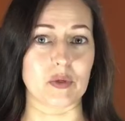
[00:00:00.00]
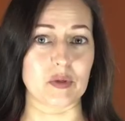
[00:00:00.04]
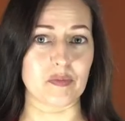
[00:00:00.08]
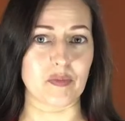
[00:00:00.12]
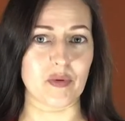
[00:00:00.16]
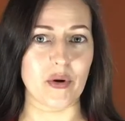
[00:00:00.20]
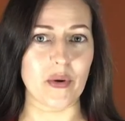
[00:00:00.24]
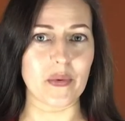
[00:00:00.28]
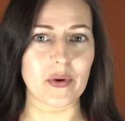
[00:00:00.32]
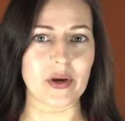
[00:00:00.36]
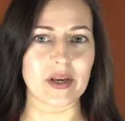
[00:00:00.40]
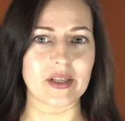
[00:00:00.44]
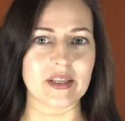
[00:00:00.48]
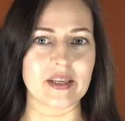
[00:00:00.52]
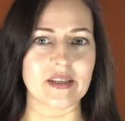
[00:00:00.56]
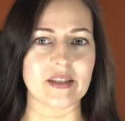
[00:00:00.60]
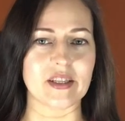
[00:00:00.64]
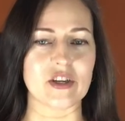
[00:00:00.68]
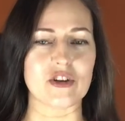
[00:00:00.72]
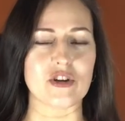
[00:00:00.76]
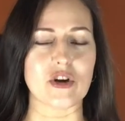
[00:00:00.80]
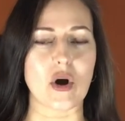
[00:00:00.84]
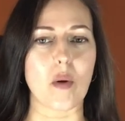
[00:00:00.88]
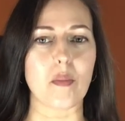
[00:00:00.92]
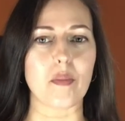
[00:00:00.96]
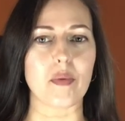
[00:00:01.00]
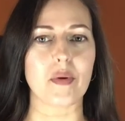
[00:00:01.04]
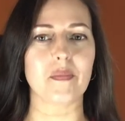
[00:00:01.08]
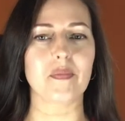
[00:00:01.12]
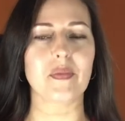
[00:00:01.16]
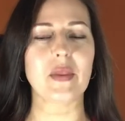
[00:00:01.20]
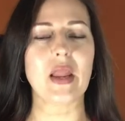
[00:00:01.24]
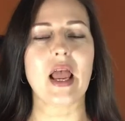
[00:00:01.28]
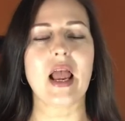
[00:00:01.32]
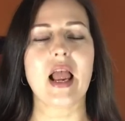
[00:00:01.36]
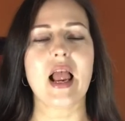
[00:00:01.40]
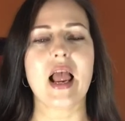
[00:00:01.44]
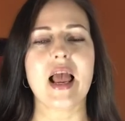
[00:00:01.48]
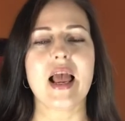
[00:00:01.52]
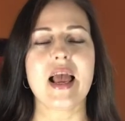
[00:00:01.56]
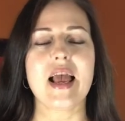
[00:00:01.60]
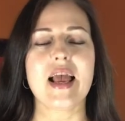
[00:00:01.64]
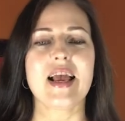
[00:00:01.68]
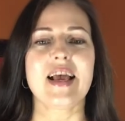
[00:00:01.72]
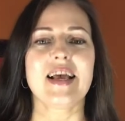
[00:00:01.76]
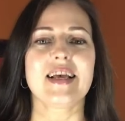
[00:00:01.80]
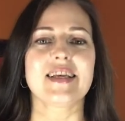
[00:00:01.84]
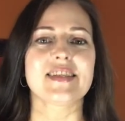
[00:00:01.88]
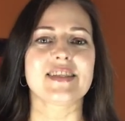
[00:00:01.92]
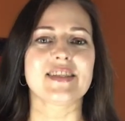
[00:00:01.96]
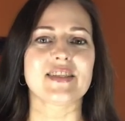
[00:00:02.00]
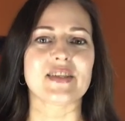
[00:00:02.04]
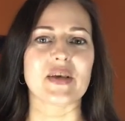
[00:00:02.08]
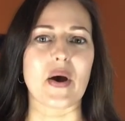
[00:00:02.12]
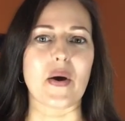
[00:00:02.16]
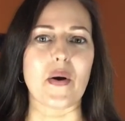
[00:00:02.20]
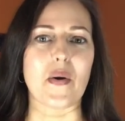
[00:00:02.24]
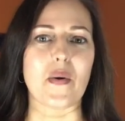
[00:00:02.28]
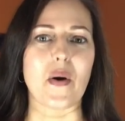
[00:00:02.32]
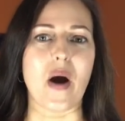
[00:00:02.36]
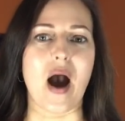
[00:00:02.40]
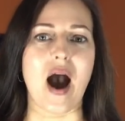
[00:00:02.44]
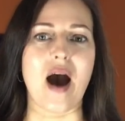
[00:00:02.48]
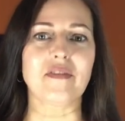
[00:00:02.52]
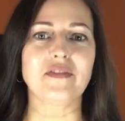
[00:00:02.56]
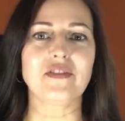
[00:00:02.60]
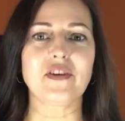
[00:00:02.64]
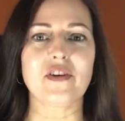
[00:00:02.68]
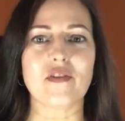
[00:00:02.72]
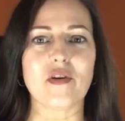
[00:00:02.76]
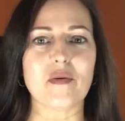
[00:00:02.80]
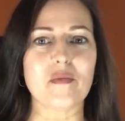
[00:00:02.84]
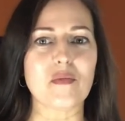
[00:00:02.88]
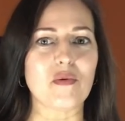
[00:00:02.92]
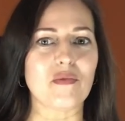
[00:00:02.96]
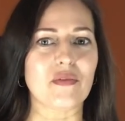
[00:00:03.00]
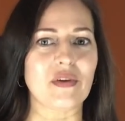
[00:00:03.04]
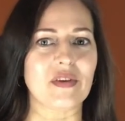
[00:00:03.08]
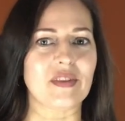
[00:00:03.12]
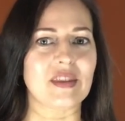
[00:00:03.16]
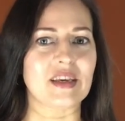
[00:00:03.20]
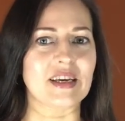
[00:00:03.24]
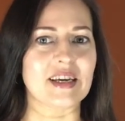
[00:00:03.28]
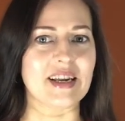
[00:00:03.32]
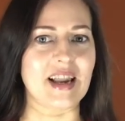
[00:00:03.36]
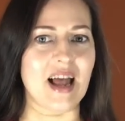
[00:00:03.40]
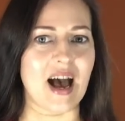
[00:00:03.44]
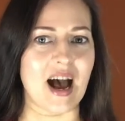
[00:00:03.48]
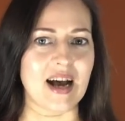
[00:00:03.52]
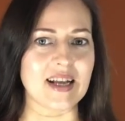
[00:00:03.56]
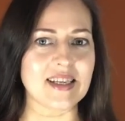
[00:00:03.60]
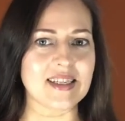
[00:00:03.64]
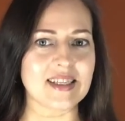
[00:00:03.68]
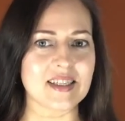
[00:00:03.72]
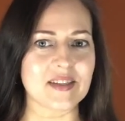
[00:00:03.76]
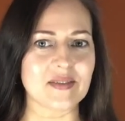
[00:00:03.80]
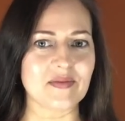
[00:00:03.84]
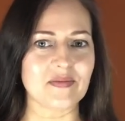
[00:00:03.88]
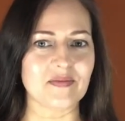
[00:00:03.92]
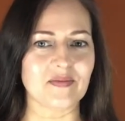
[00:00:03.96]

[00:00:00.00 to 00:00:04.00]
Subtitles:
was broken in the shop. So after removing the glass,